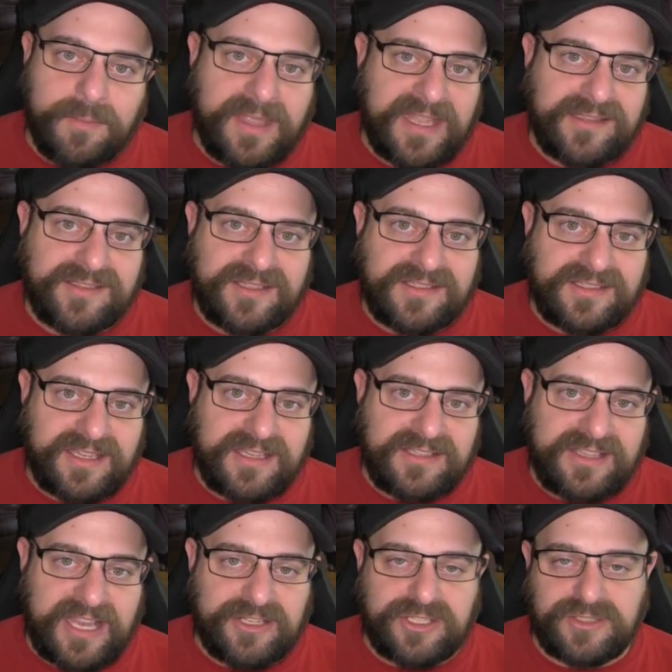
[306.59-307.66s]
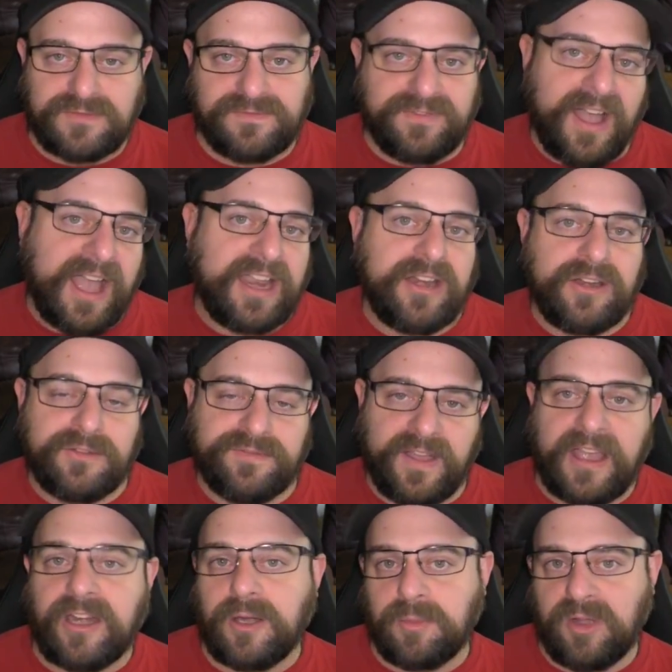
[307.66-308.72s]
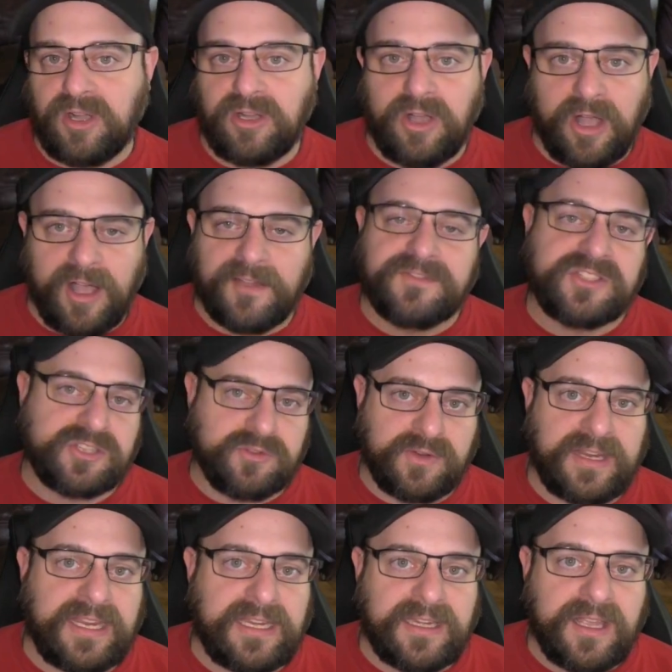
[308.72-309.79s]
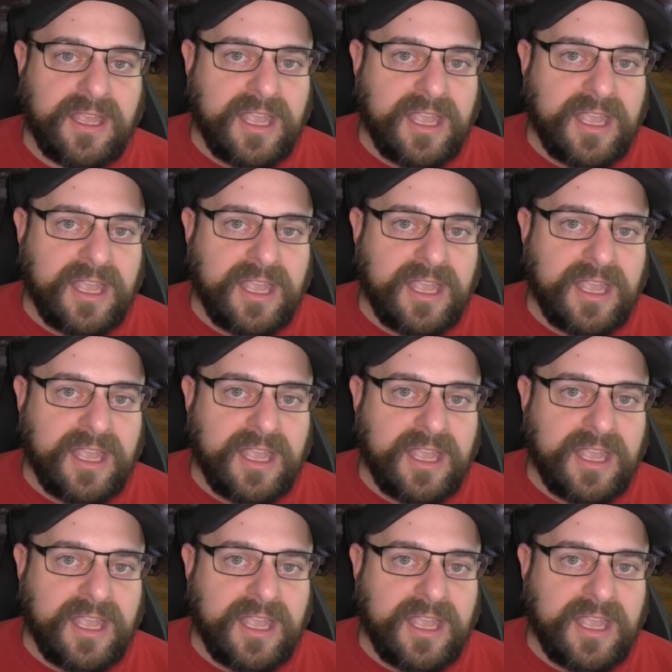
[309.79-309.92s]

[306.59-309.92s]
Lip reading: instances and just fire fireball off screen.